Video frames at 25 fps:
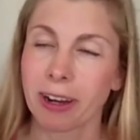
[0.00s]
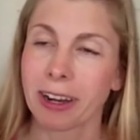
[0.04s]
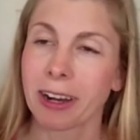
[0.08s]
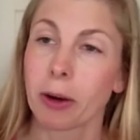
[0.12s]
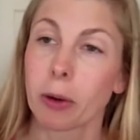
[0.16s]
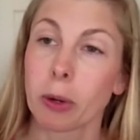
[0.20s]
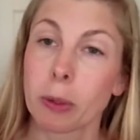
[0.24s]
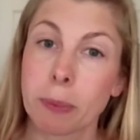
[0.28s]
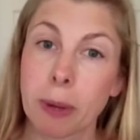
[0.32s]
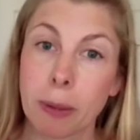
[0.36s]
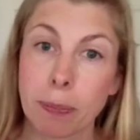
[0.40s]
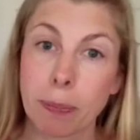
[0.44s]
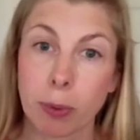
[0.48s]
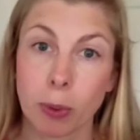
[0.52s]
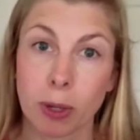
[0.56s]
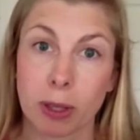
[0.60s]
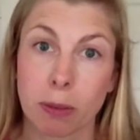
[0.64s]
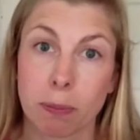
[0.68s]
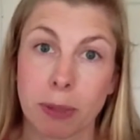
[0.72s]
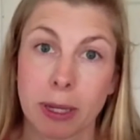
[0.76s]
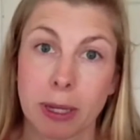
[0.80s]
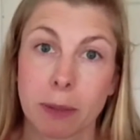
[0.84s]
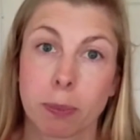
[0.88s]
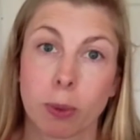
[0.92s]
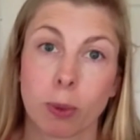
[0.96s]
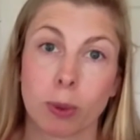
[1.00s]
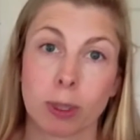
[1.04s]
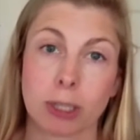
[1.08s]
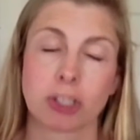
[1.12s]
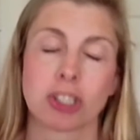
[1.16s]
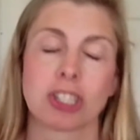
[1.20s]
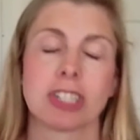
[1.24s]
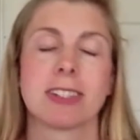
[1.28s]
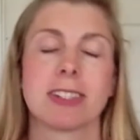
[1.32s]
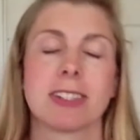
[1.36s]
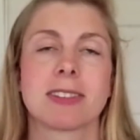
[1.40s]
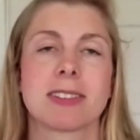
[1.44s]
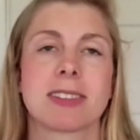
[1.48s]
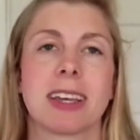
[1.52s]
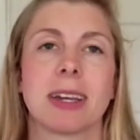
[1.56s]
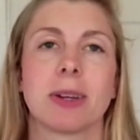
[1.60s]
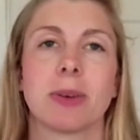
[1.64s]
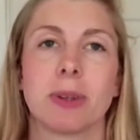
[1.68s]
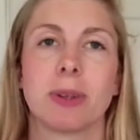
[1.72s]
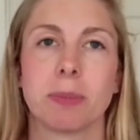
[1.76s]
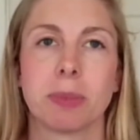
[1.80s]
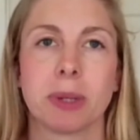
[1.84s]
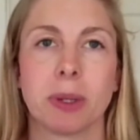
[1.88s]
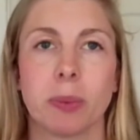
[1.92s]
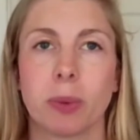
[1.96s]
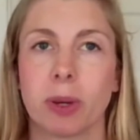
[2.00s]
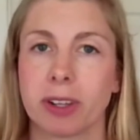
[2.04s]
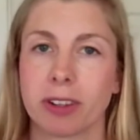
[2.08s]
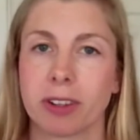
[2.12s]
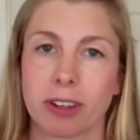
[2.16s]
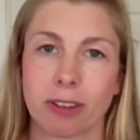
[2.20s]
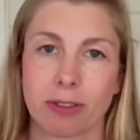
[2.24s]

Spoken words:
or people with big porches, that would be